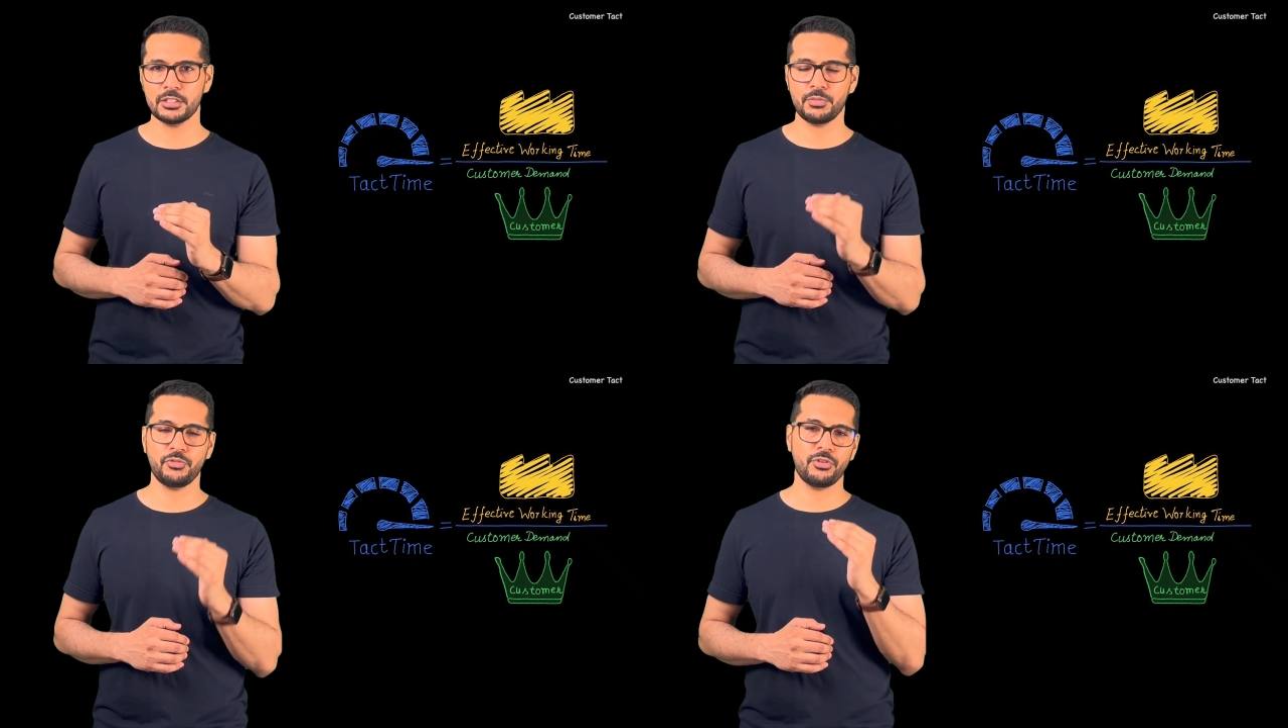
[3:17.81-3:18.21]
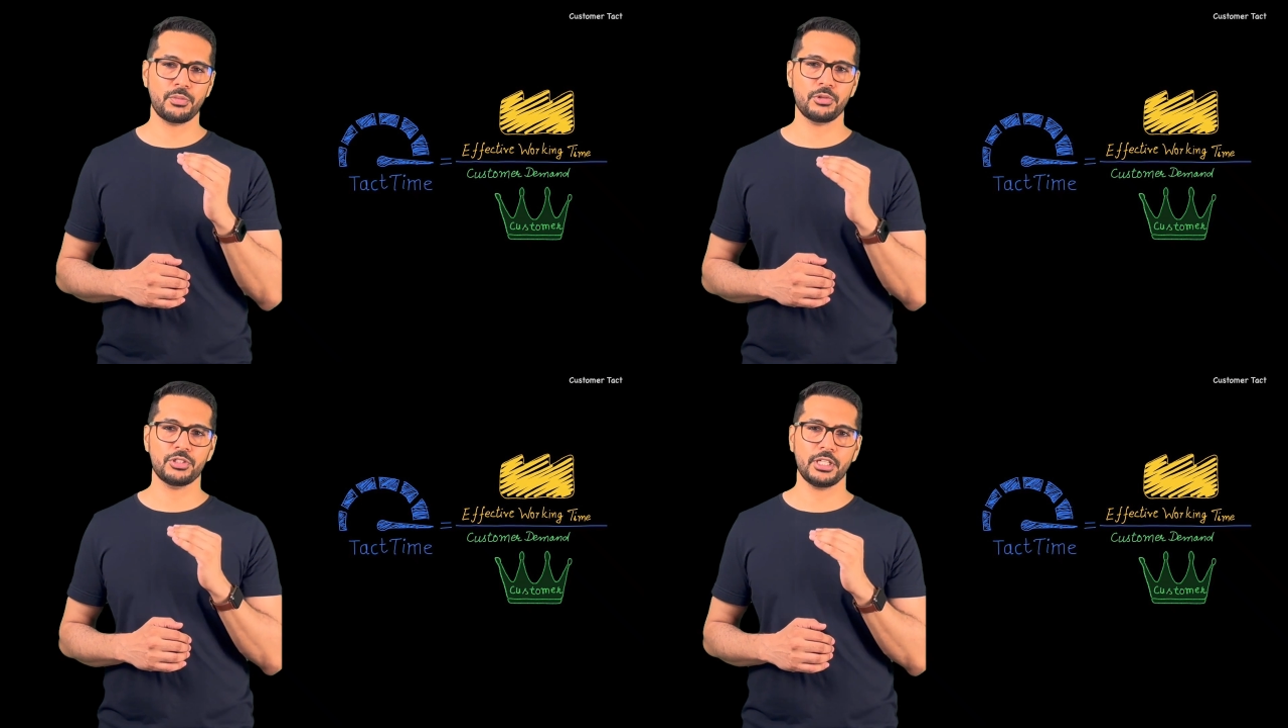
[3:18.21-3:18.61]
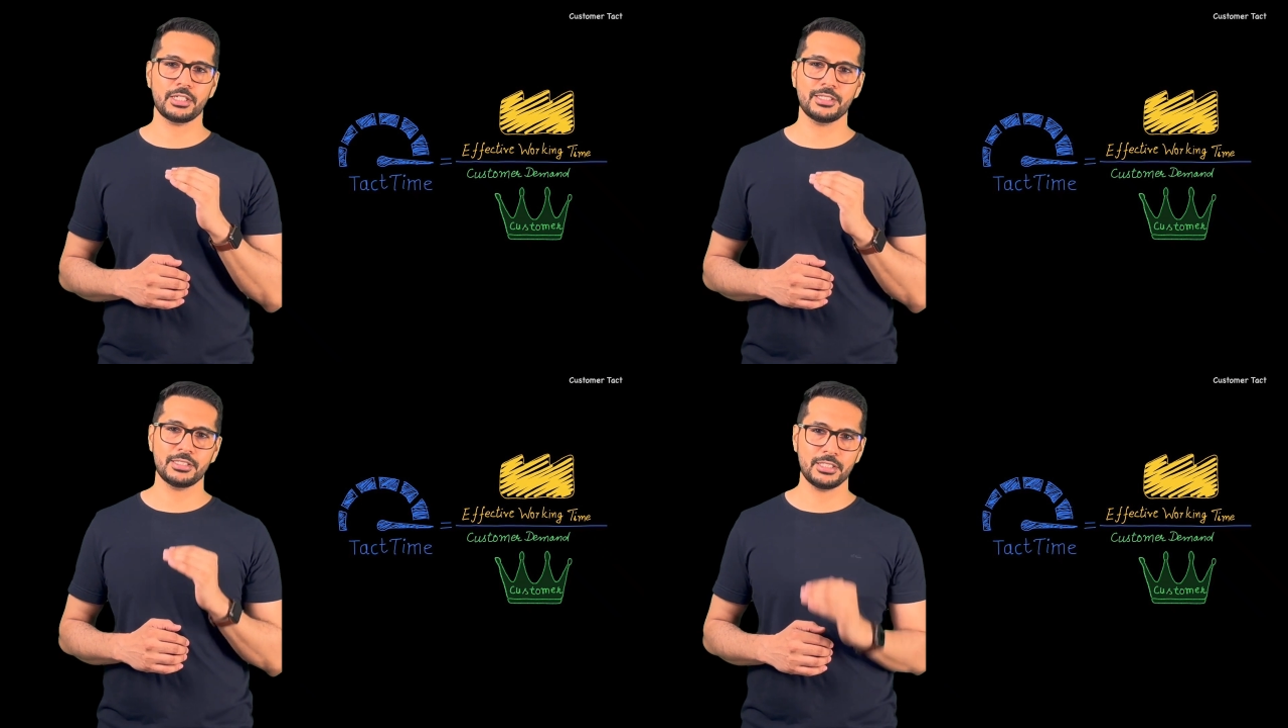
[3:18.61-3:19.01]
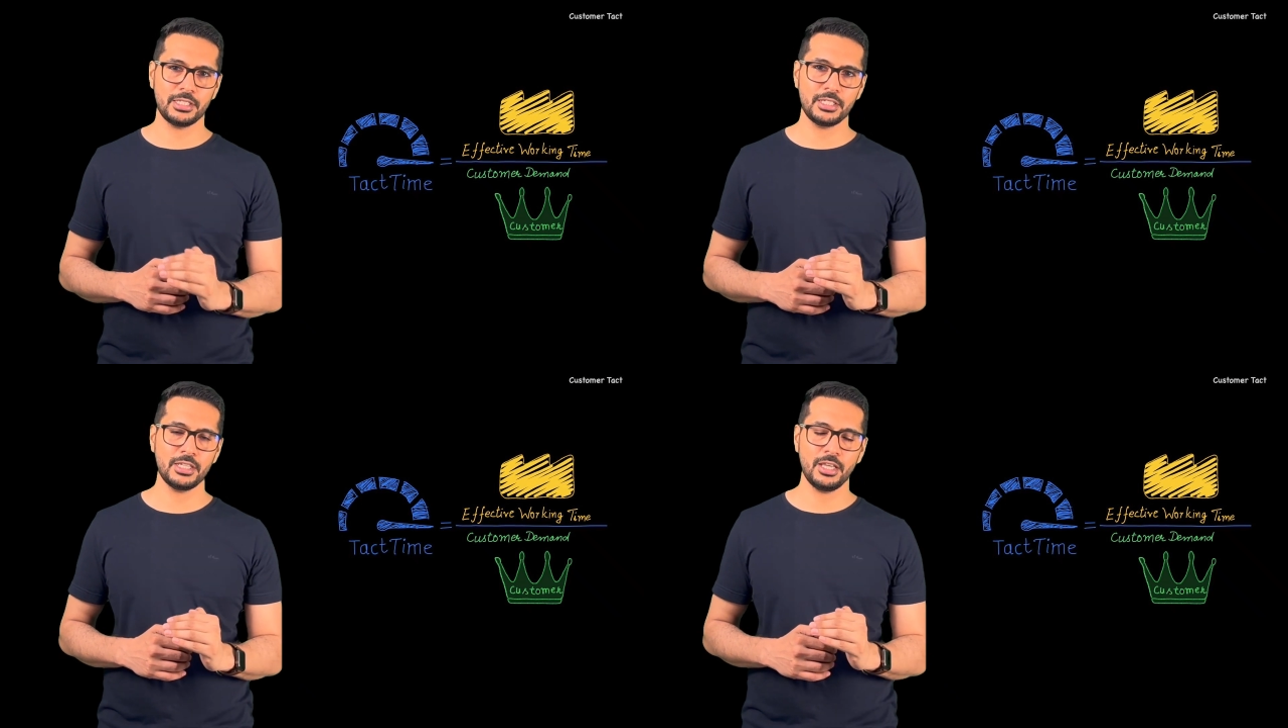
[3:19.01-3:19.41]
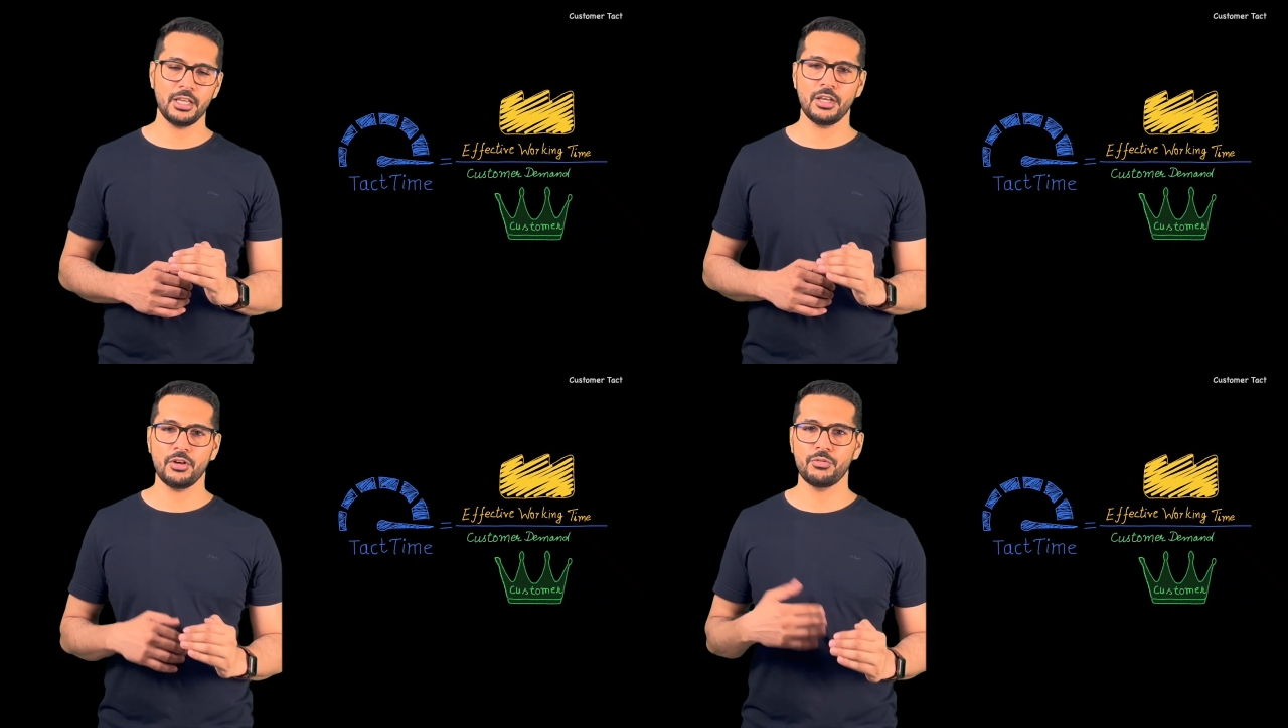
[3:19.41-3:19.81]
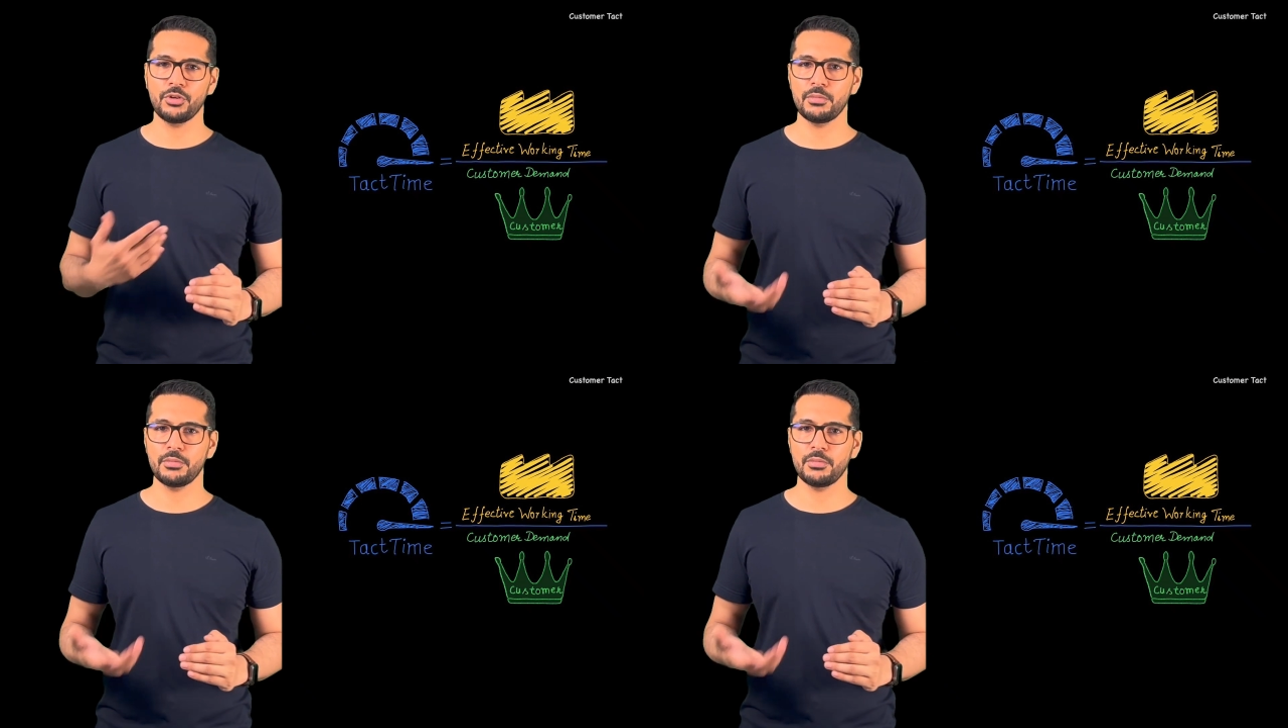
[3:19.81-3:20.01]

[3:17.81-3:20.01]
For project C, we